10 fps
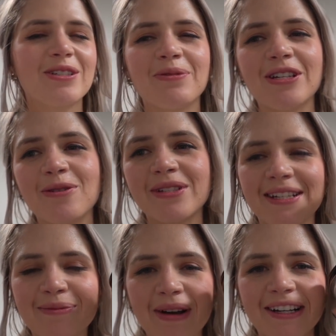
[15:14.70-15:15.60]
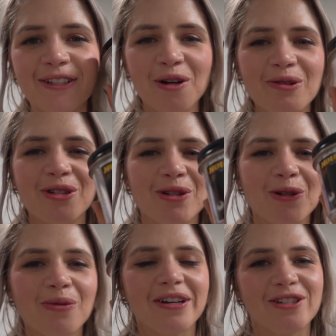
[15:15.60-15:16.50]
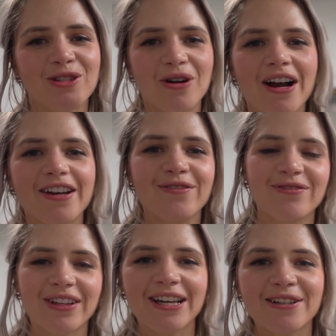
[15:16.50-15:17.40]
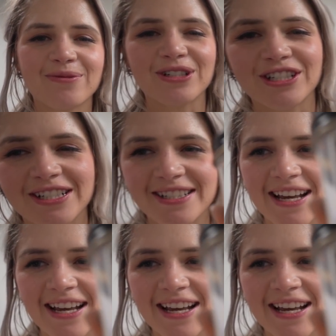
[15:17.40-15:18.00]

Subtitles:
be using my go-to dry flake, which is